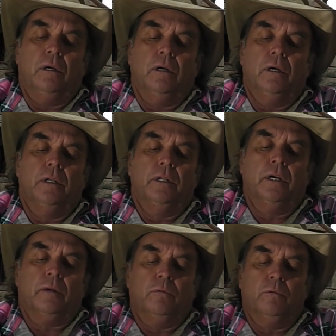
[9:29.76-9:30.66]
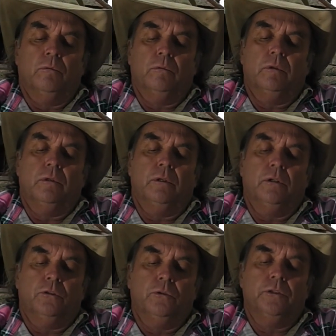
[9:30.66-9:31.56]
and that
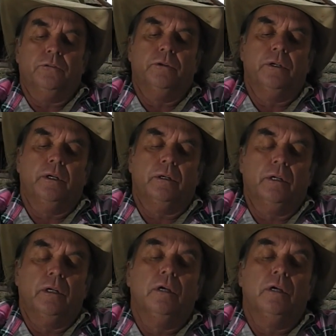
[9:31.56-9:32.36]
twist round,